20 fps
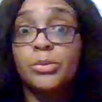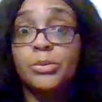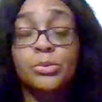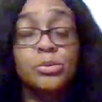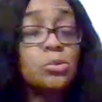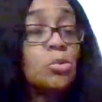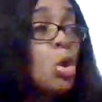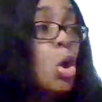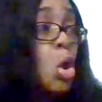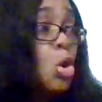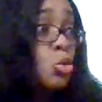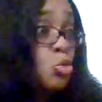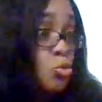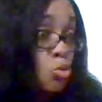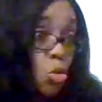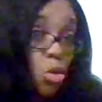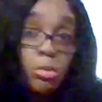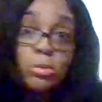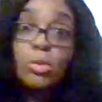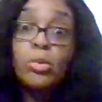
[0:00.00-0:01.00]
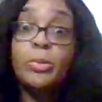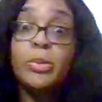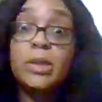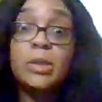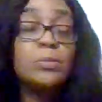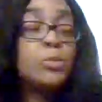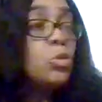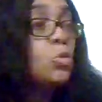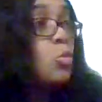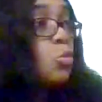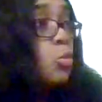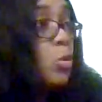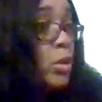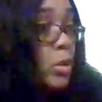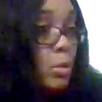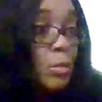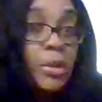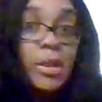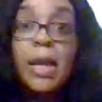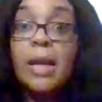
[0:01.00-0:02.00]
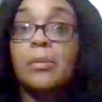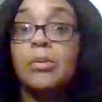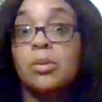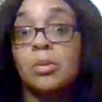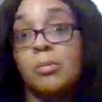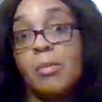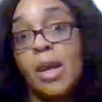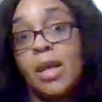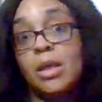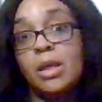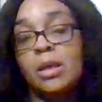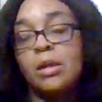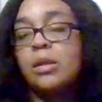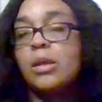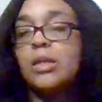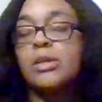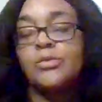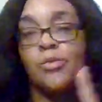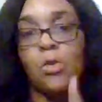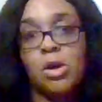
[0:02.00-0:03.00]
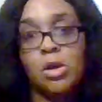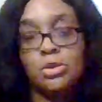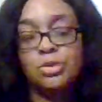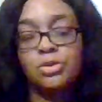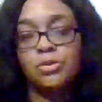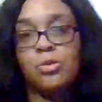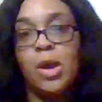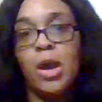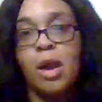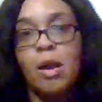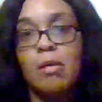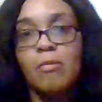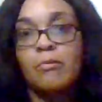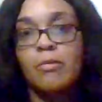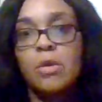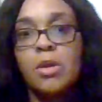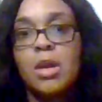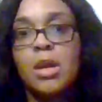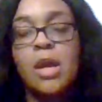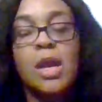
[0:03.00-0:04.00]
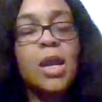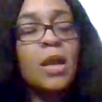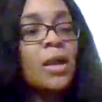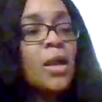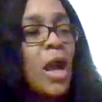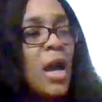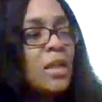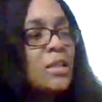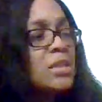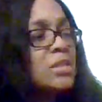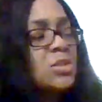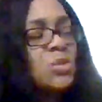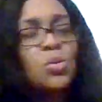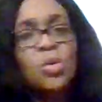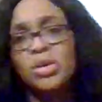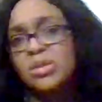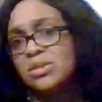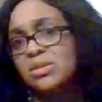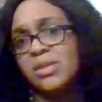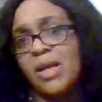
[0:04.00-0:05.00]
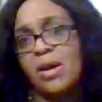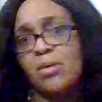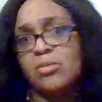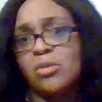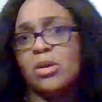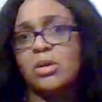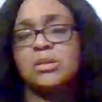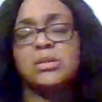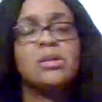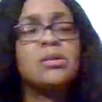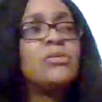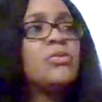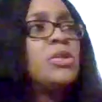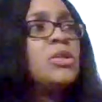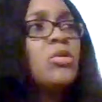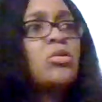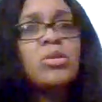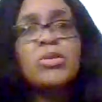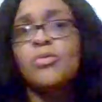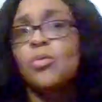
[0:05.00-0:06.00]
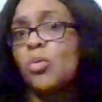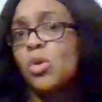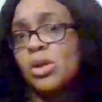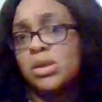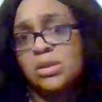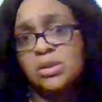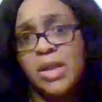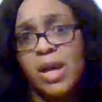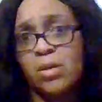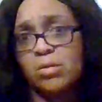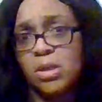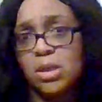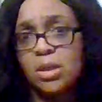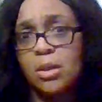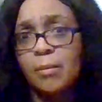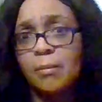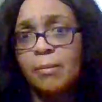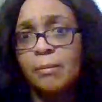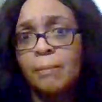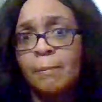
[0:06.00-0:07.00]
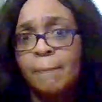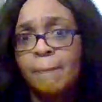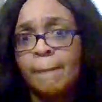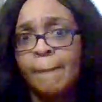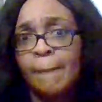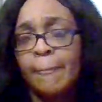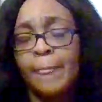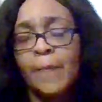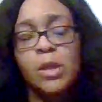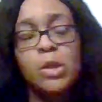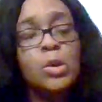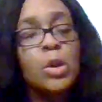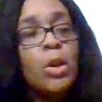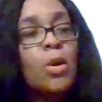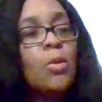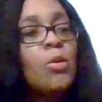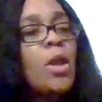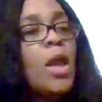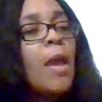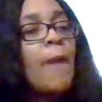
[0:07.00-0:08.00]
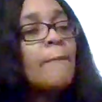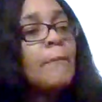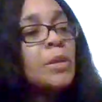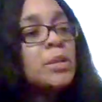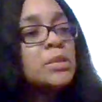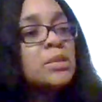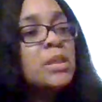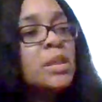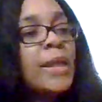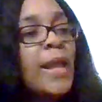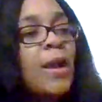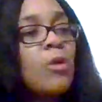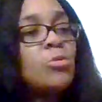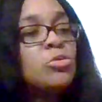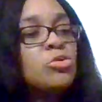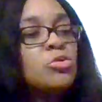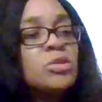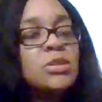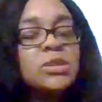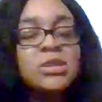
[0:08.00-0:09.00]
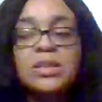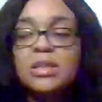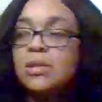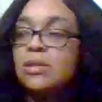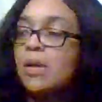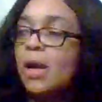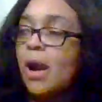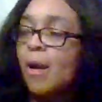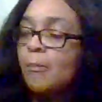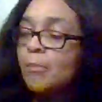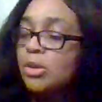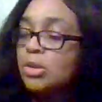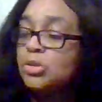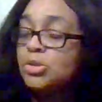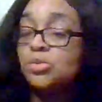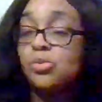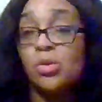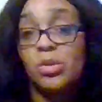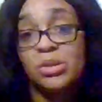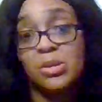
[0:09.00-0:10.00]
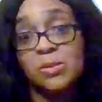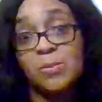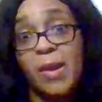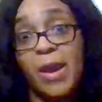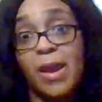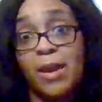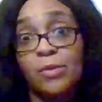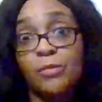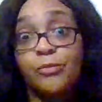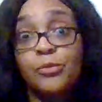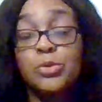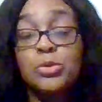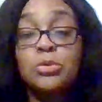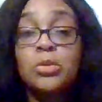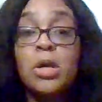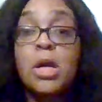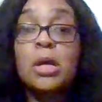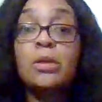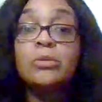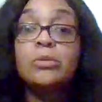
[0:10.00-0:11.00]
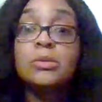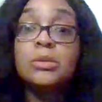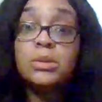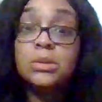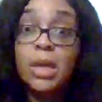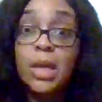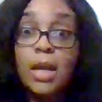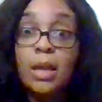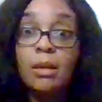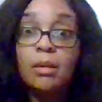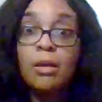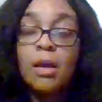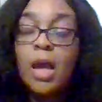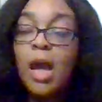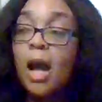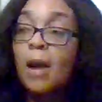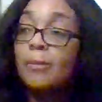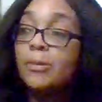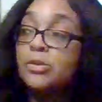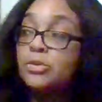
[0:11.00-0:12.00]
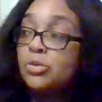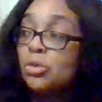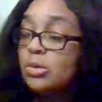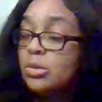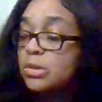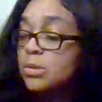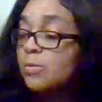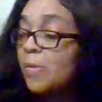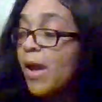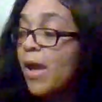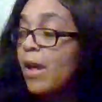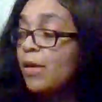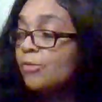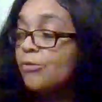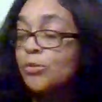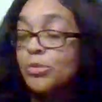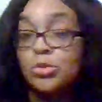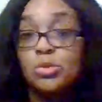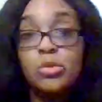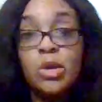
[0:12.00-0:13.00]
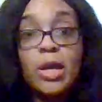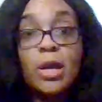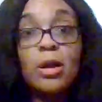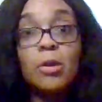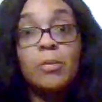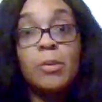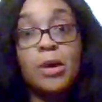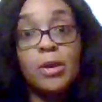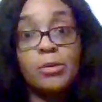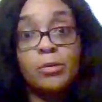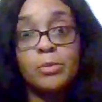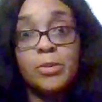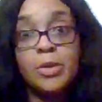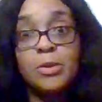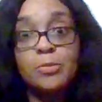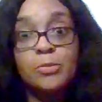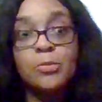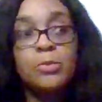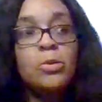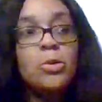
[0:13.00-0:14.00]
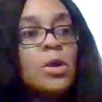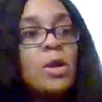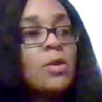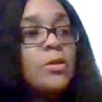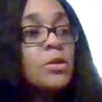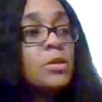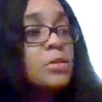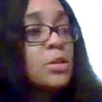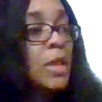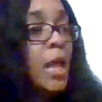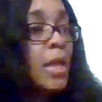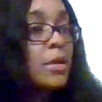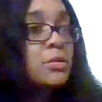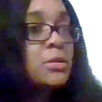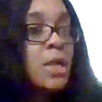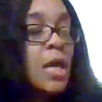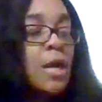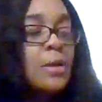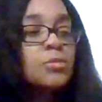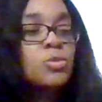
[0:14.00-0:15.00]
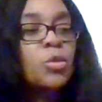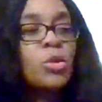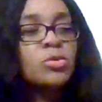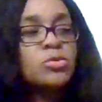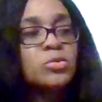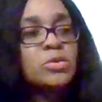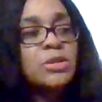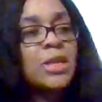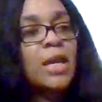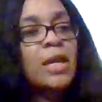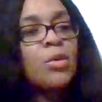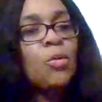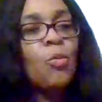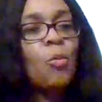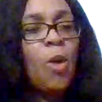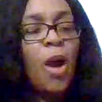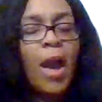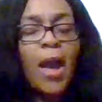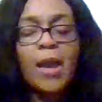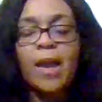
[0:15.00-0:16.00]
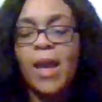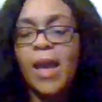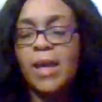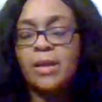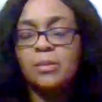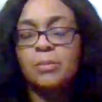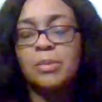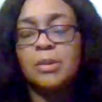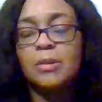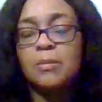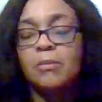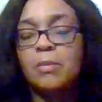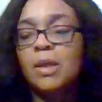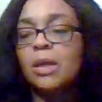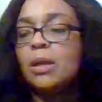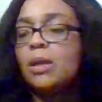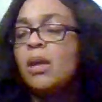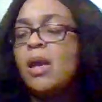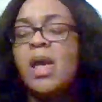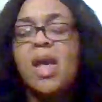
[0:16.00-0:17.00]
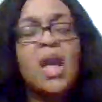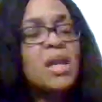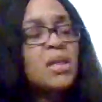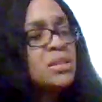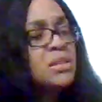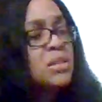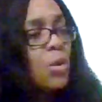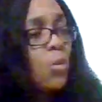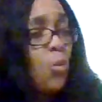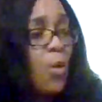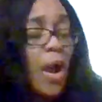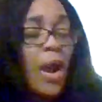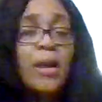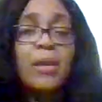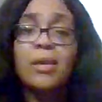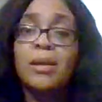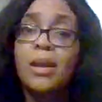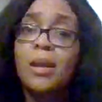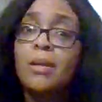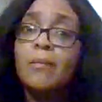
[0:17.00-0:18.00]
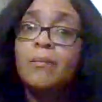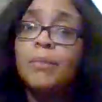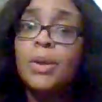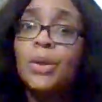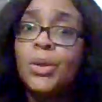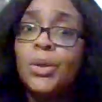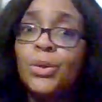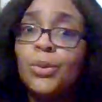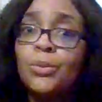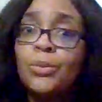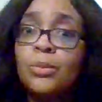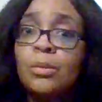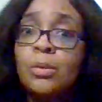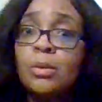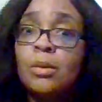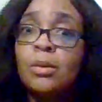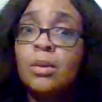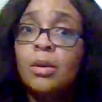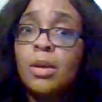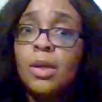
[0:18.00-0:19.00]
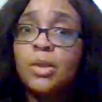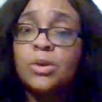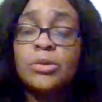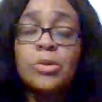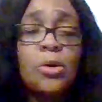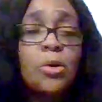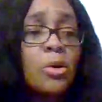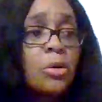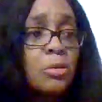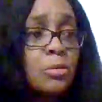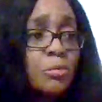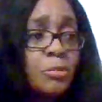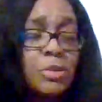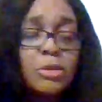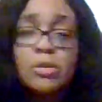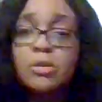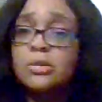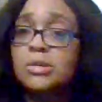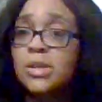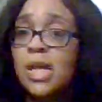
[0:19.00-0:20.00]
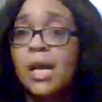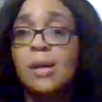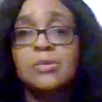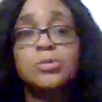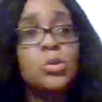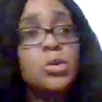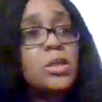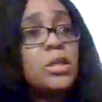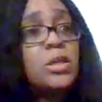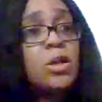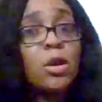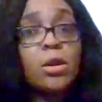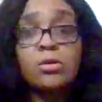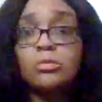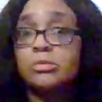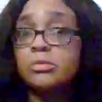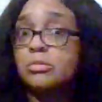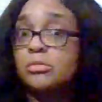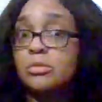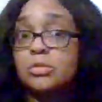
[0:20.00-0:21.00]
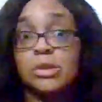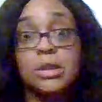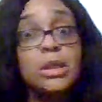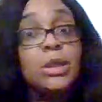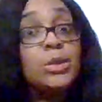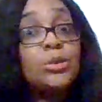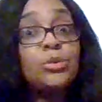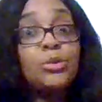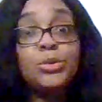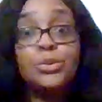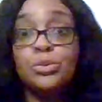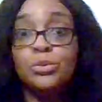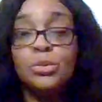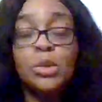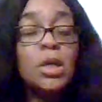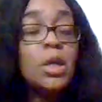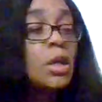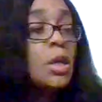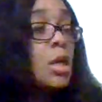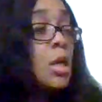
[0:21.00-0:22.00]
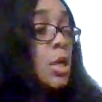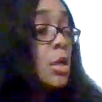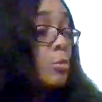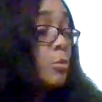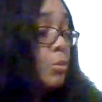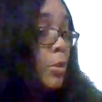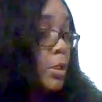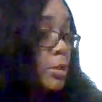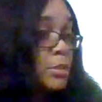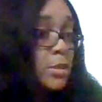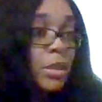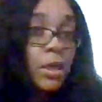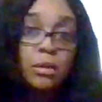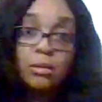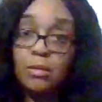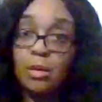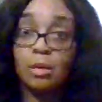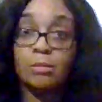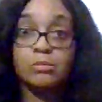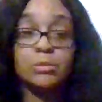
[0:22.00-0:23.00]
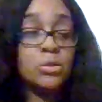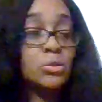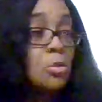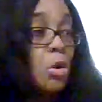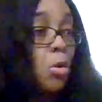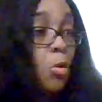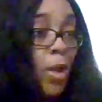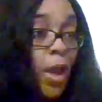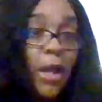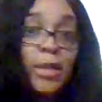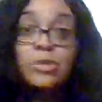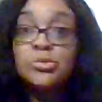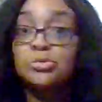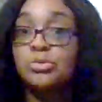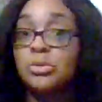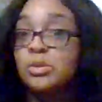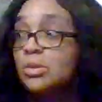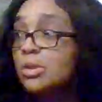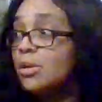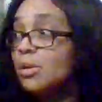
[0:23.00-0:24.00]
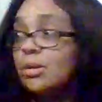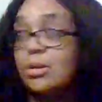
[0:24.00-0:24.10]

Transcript: through. Normal people wouldn't have been able to make it as far as you have. And God doesn't want us doubting ourselves. He don't even want us doubting Him you know but it's allowing you to see i put you on this path for you to understand i put you on this path for you to help other people there's a lot of times where you say why it had to be me and it's like why it can't be you you know be those times where he hurt to heal you he placed you know hatred